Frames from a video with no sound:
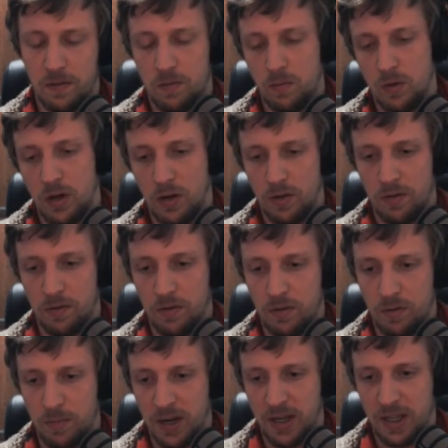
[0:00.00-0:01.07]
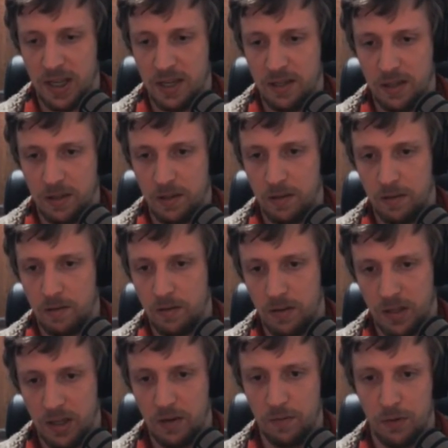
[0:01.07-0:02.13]
whereas speculate did
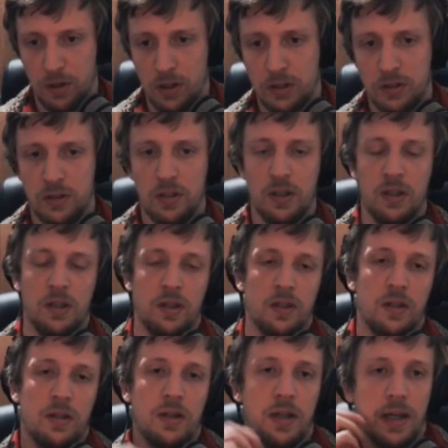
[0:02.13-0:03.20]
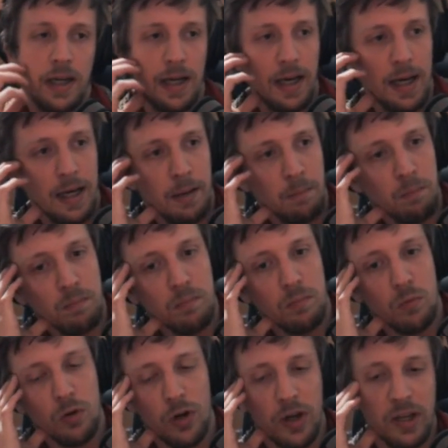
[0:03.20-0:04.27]
the inverse. Well,
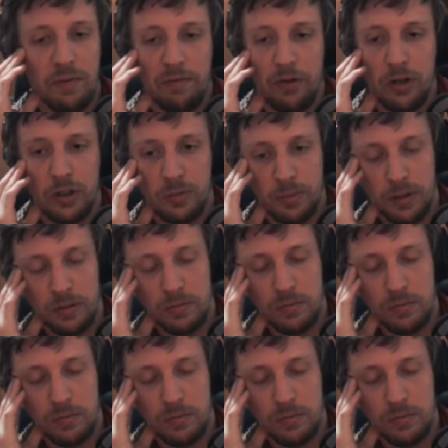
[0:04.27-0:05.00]
not inverse, but